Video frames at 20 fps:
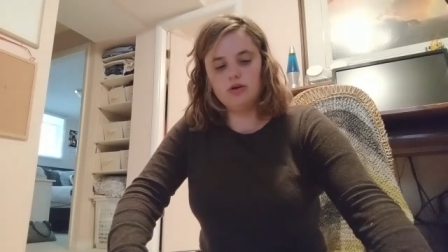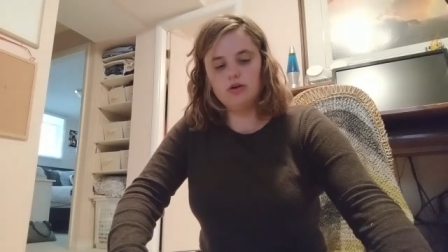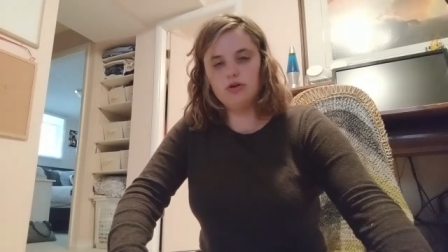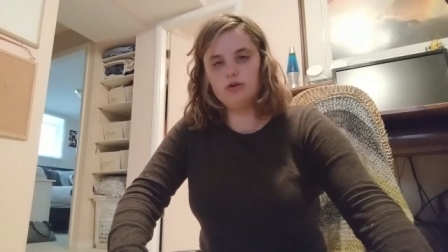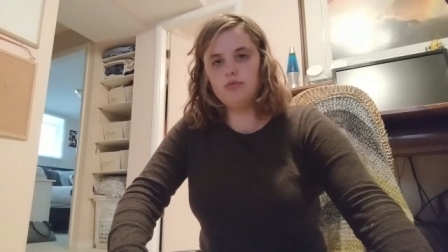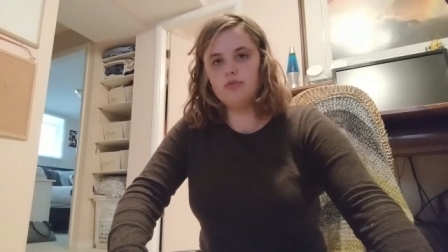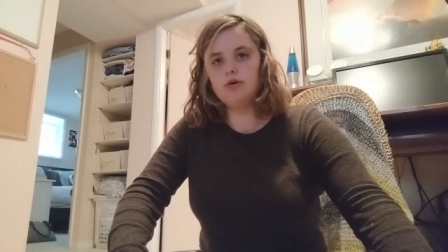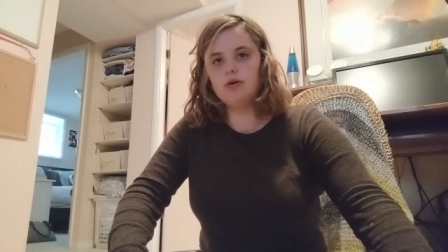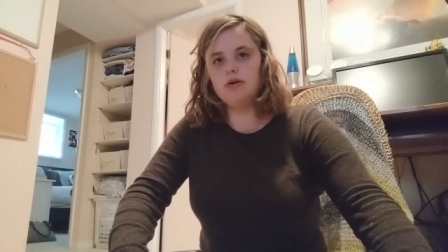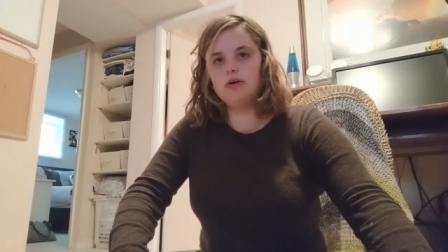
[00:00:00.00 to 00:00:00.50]

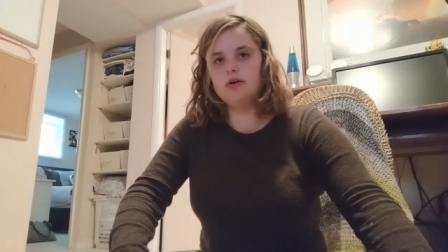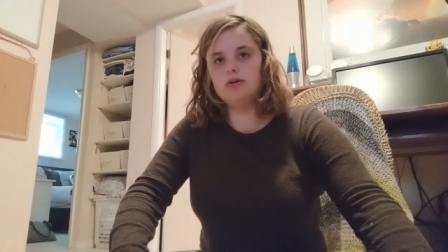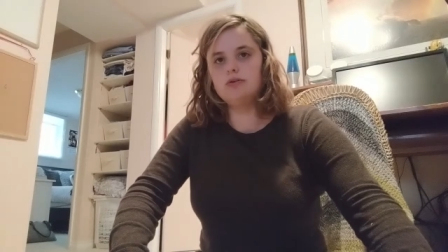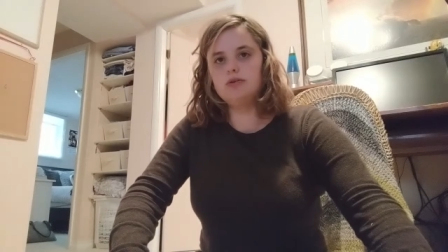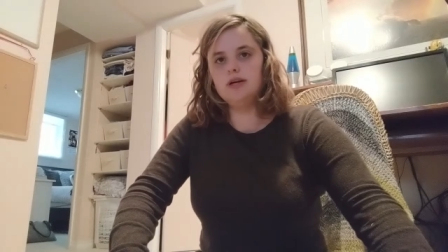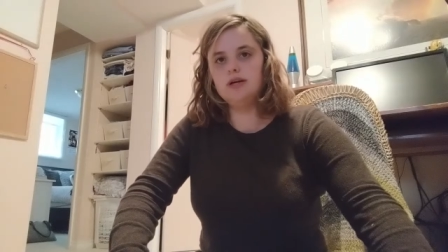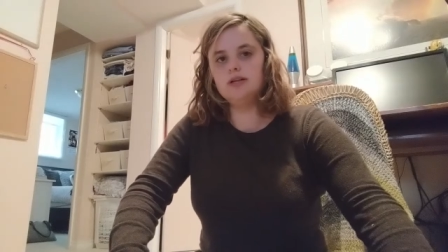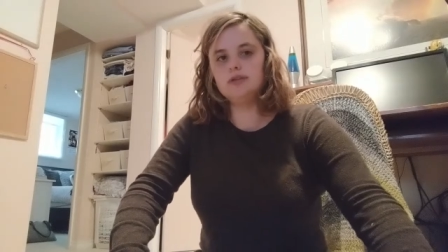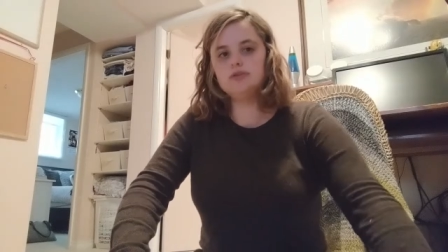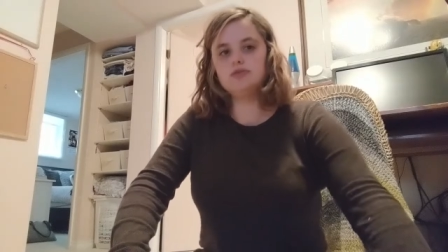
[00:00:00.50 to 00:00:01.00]
Goodwill
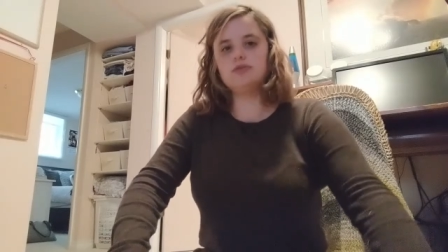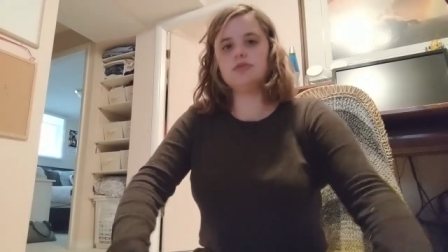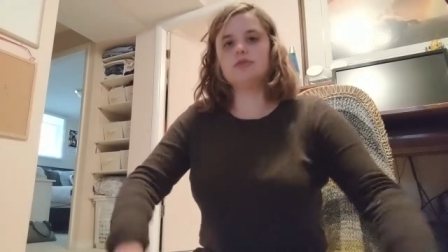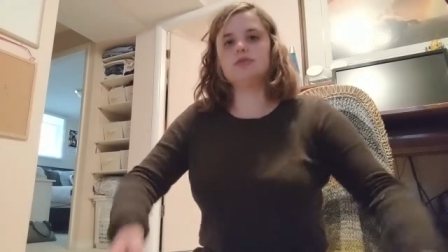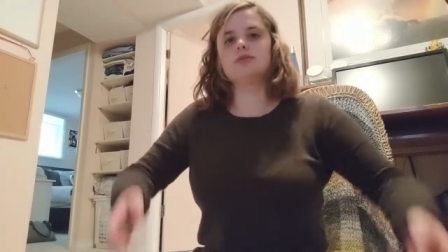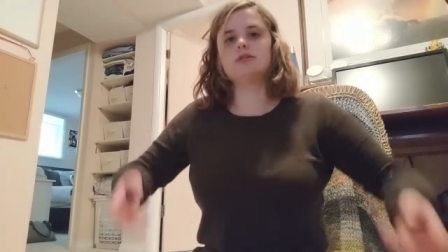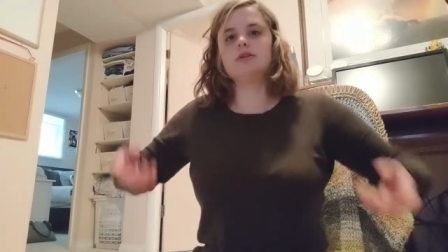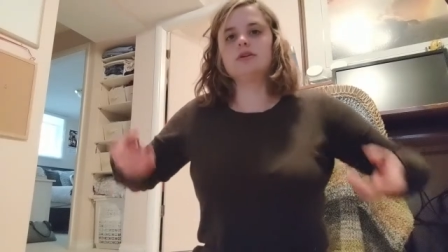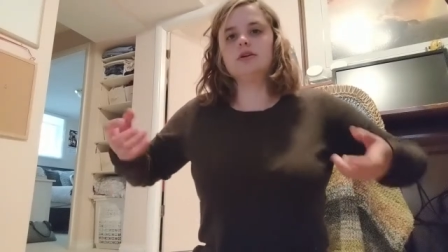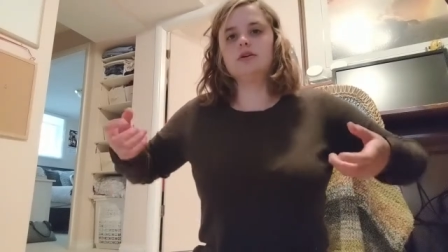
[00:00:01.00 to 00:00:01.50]

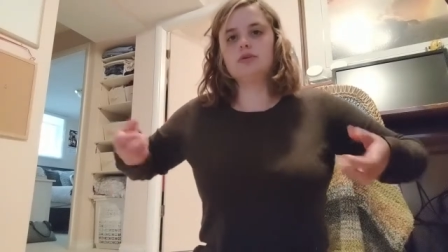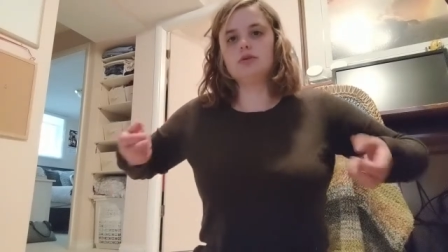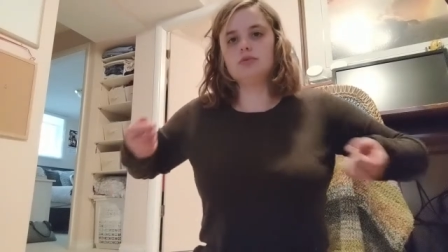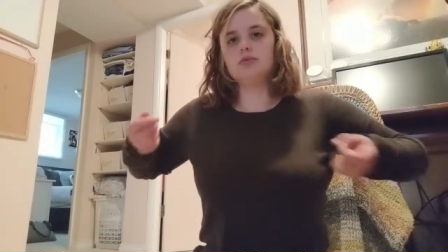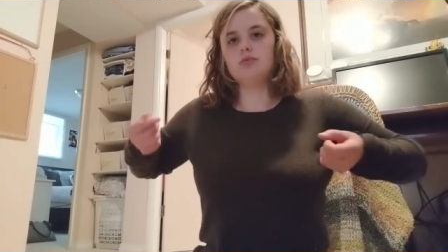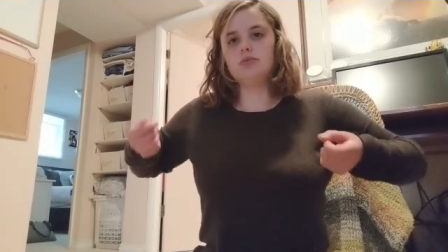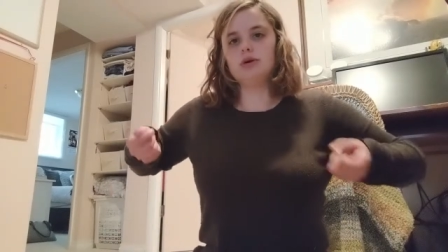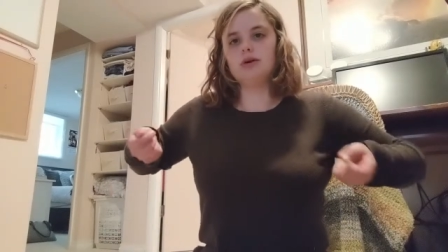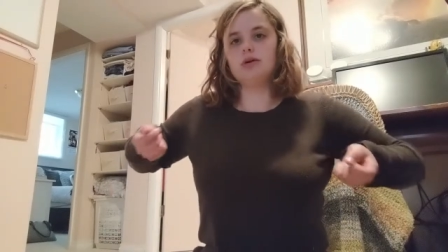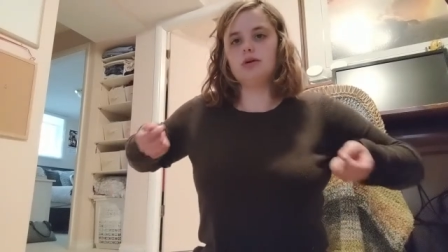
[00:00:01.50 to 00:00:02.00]
utensils and a
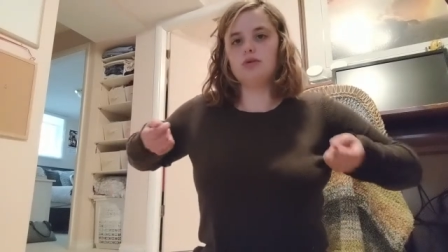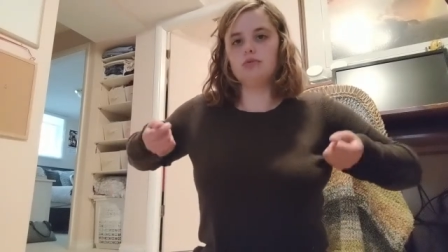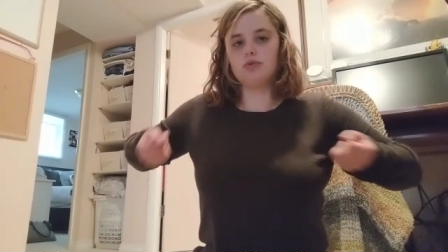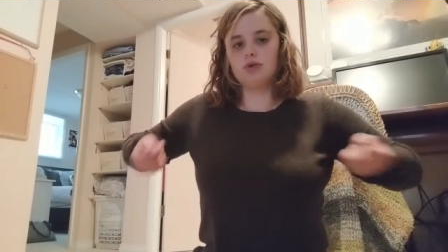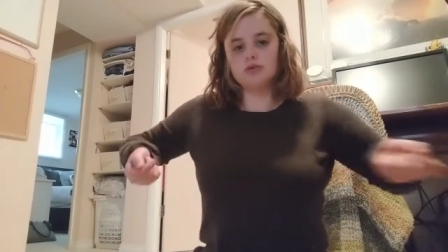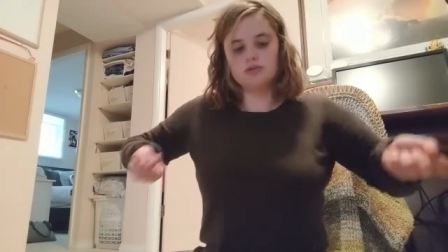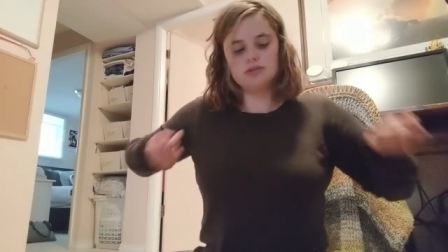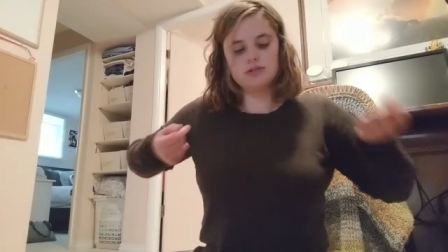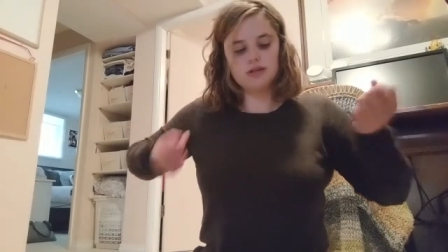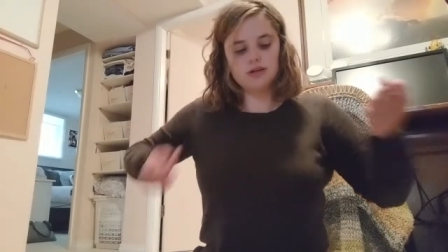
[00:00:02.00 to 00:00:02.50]
Goodwill
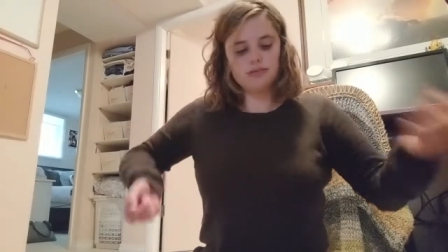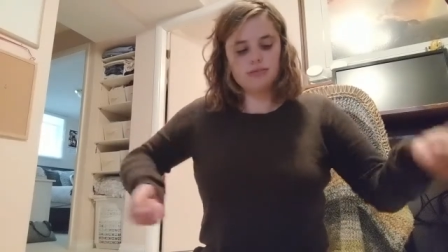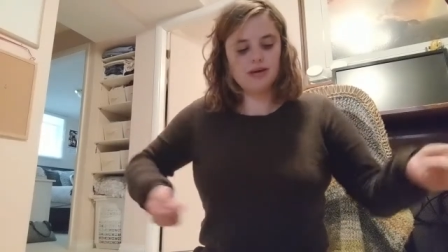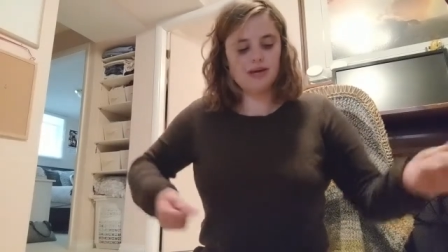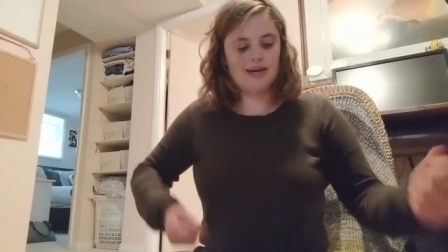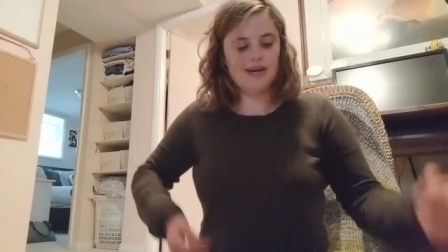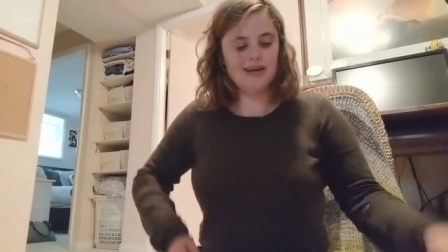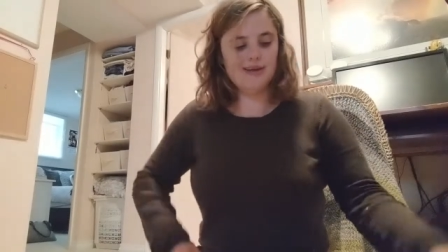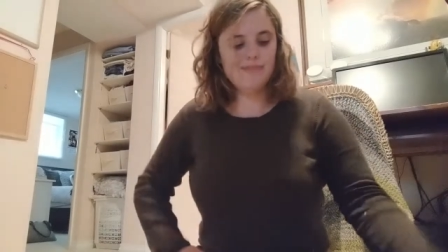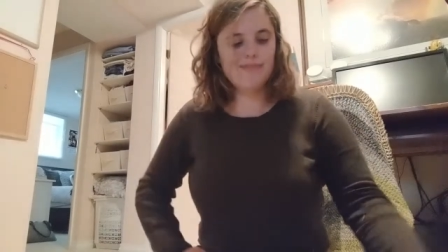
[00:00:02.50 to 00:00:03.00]
roasting
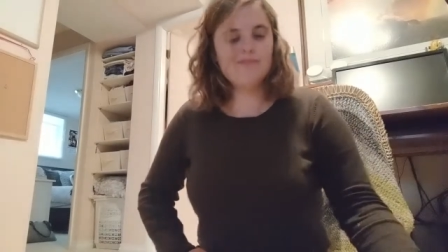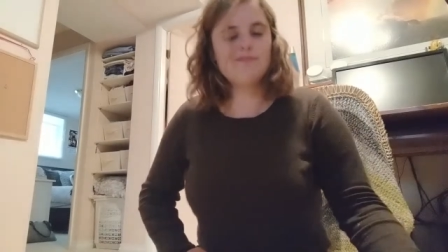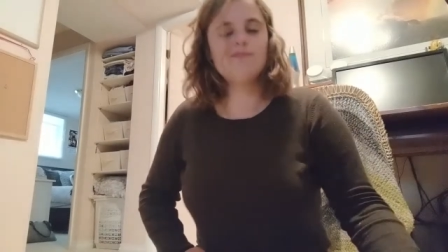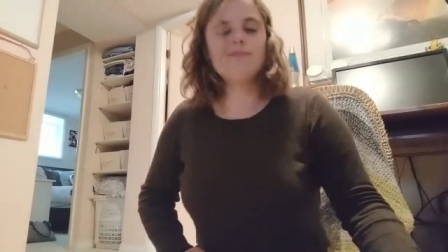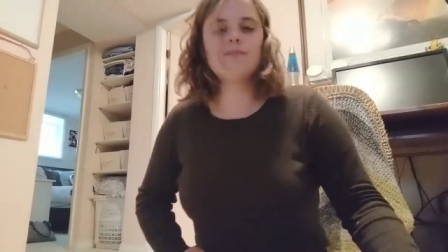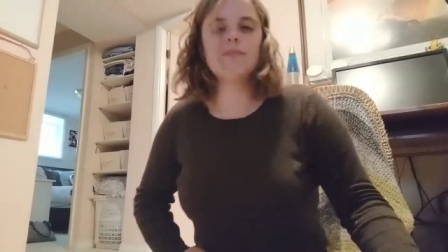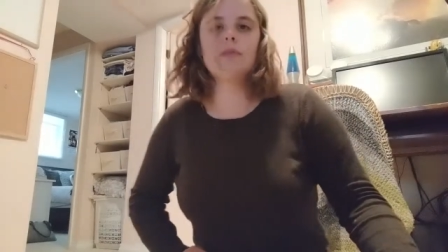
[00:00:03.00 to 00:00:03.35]
pan